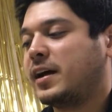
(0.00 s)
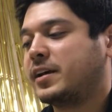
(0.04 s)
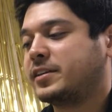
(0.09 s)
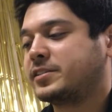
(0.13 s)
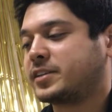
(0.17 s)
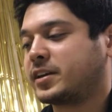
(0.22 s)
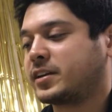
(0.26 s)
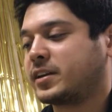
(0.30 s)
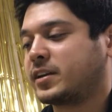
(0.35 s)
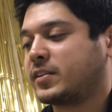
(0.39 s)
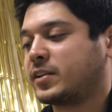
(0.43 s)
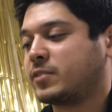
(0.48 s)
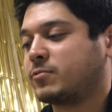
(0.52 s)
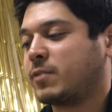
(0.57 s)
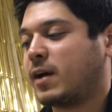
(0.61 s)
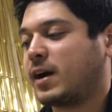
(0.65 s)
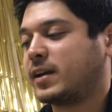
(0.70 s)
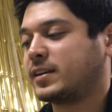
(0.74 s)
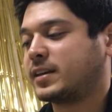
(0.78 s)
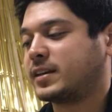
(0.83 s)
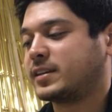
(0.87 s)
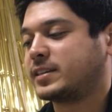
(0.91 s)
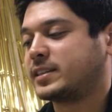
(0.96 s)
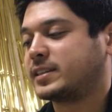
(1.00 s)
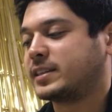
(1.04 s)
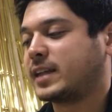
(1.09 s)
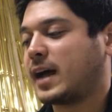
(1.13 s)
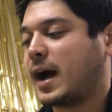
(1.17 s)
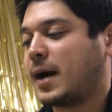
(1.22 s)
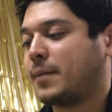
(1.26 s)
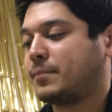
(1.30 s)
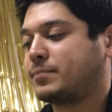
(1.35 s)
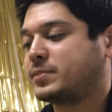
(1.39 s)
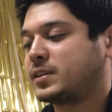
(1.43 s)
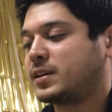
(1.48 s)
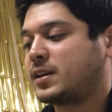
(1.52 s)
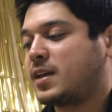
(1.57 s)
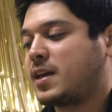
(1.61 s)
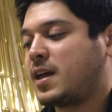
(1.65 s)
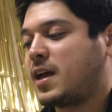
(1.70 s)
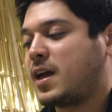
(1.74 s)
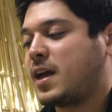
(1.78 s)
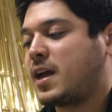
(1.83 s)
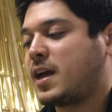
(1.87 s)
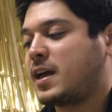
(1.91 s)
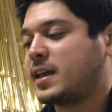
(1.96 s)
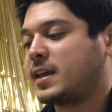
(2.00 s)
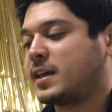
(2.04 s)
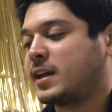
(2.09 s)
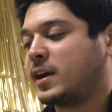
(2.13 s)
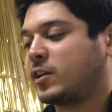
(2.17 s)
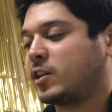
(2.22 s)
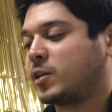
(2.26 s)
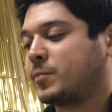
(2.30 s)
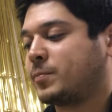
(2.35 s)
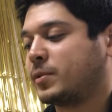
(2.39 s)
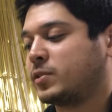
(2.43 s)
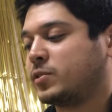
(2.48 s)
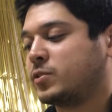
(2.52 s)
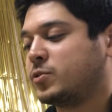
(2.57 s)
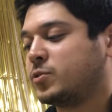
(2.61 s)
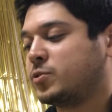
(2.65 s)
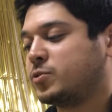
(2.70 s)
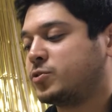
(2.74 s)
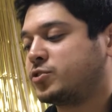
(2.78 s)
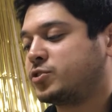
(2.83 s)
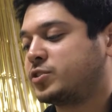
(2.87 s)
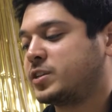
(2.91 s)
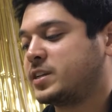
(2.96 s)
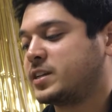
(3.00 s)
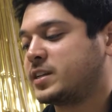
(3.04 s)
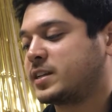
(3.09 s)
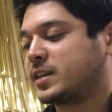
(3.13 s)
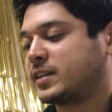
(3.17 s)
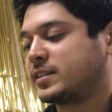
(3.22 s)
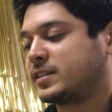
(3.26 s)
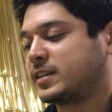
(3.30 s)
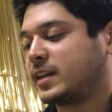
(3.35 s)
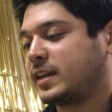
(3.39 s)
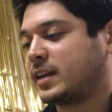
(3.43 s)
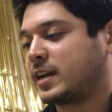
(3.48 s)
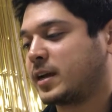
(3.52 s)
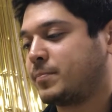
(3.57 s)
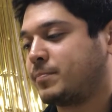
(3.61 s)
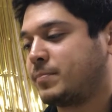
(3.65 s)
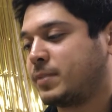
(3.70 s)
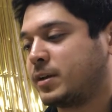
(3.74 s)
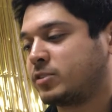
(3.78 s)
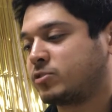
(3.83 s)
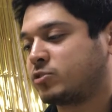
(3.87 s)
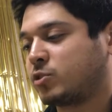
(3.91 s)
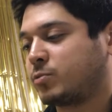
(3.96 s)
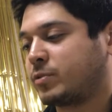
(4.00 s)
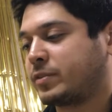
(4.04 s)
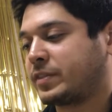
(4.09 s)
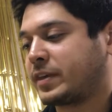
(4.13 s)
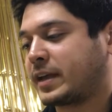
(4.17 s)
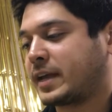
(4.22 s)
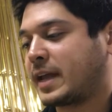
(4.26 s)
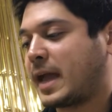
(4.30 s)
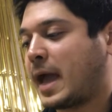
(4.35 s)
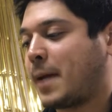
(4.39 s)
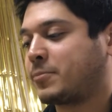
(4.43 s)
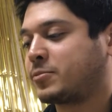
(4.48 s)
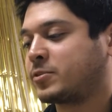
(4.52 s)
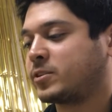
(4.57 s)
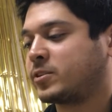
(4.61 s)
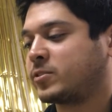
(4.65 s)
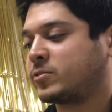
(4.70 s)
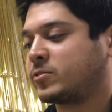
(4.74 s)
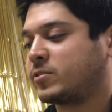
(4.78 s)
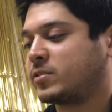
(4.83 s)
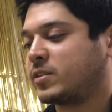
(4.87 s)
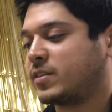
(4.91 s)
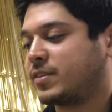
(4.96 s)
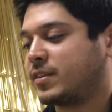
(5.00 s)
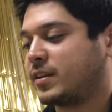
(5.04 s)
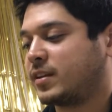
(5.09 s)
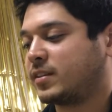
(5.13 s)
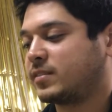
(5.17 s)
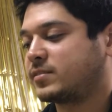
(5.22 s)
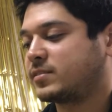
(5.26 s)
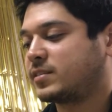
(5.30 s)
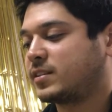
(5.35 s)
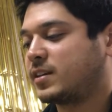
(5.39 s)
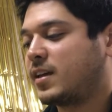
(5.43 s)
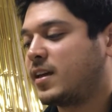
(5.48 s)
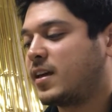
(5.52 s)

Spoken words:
Suddenly, Rondé stopped. He held up a loose sheet containing a picture with a caption underneath it.